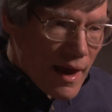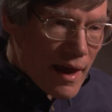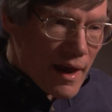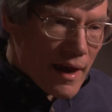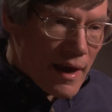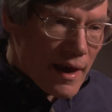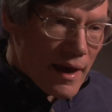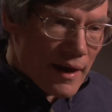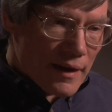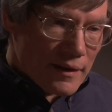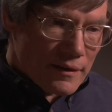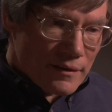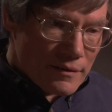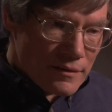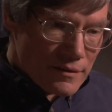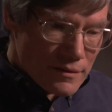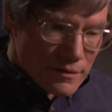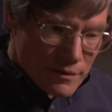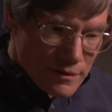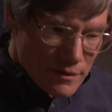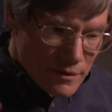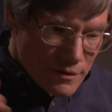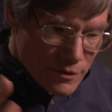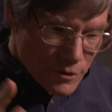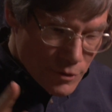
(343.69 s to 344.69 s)
And
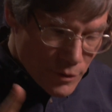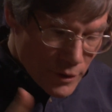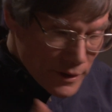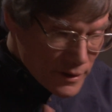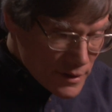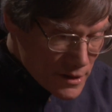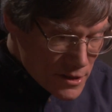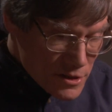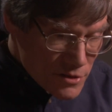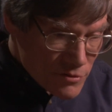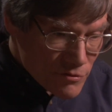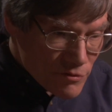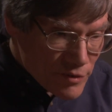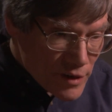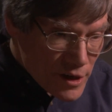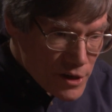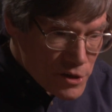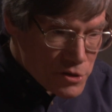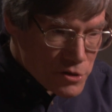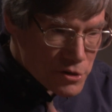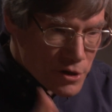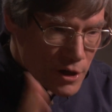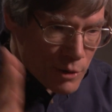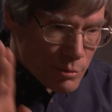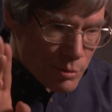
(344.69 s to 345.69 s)
during this
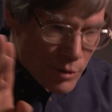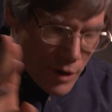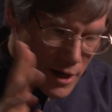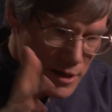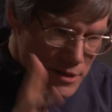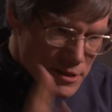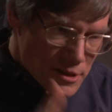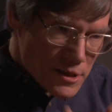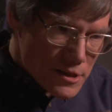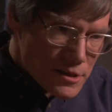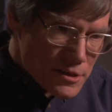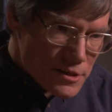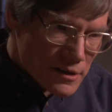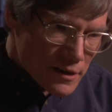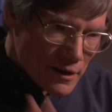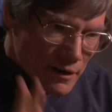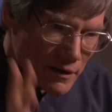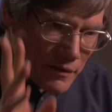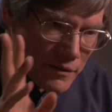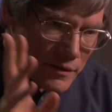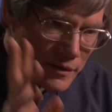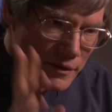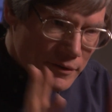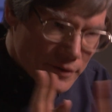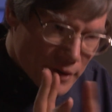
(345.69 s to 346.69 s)
inflationary process, in
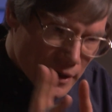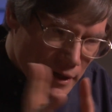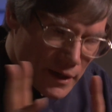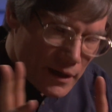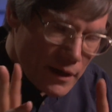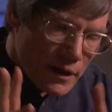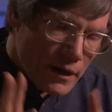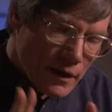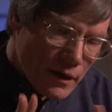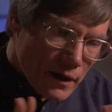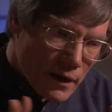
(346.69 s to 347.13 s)
our theory,